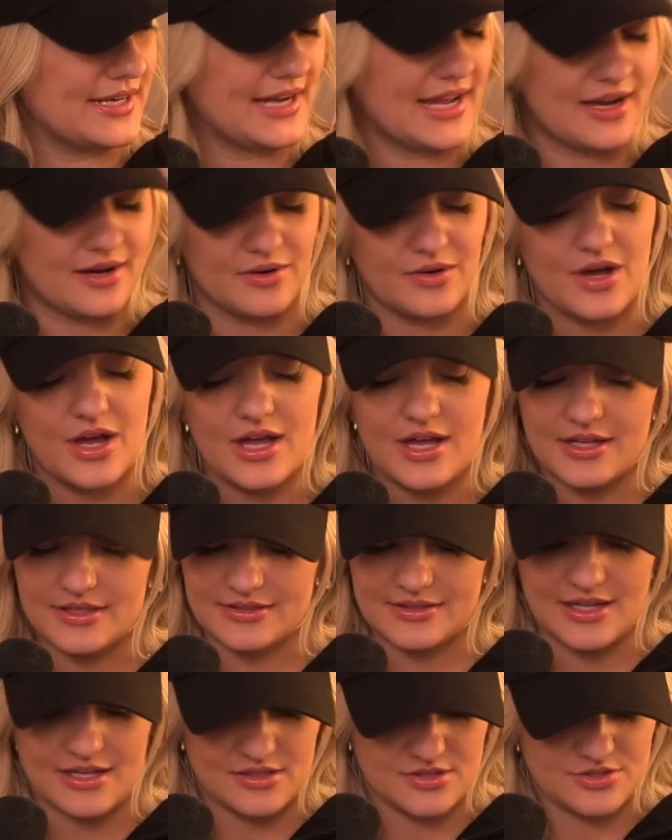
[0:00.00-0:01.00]
right now.
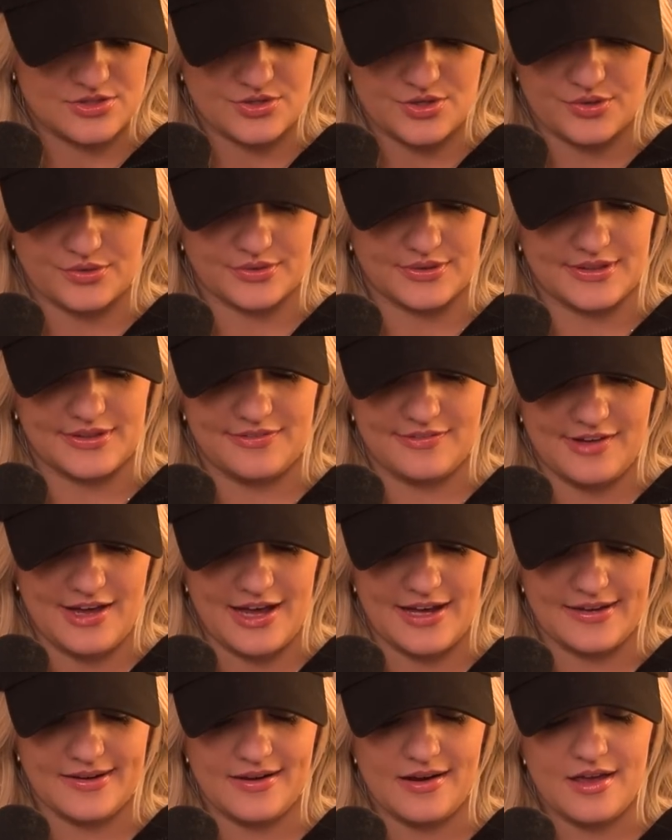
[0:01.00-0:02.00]
That's totally
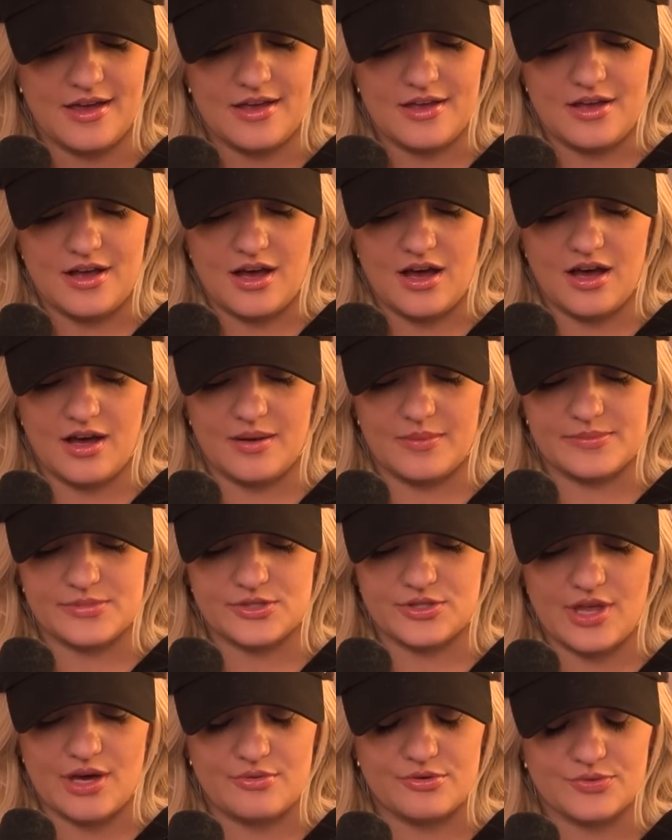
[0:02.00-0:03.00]
fine. So
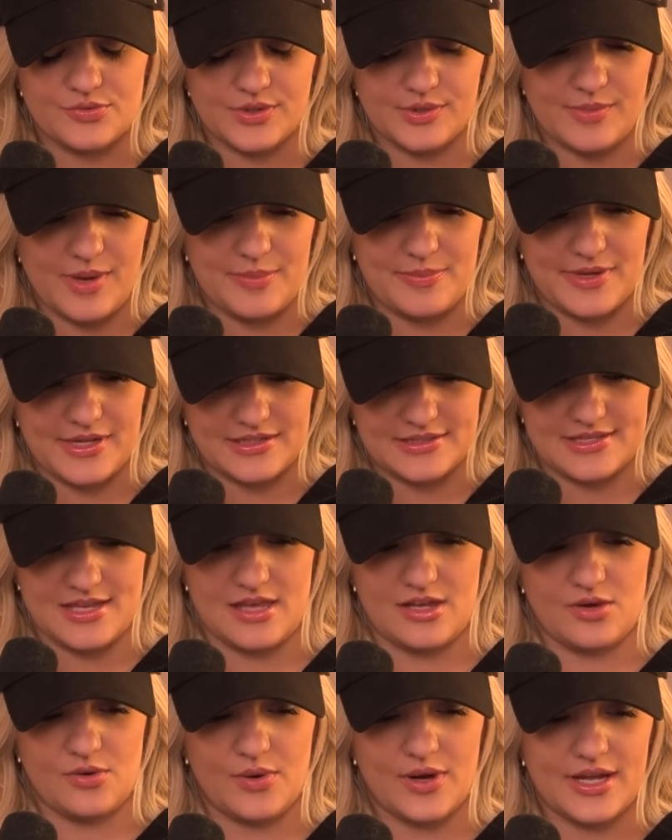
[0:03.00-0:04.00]
that was one of my big
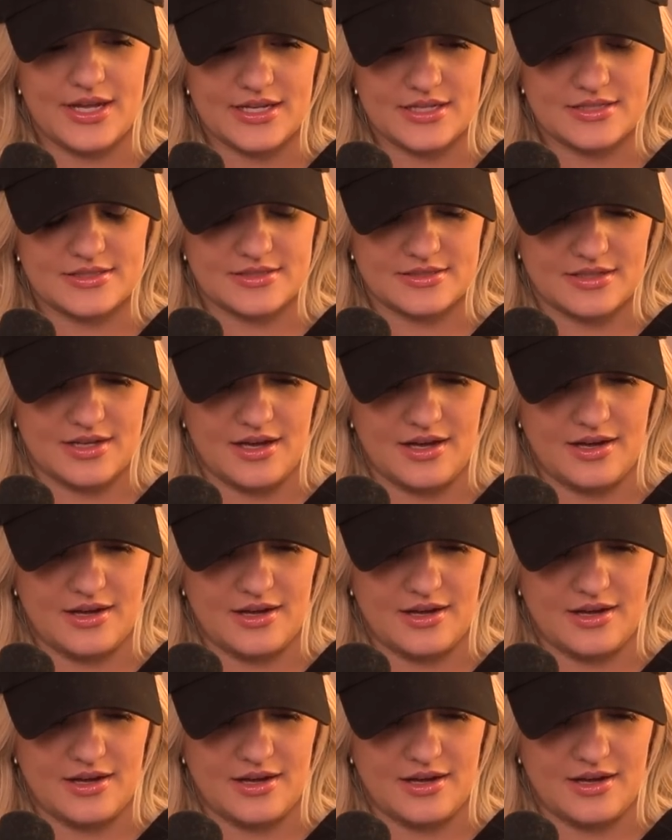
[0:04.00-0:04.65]
takeaways.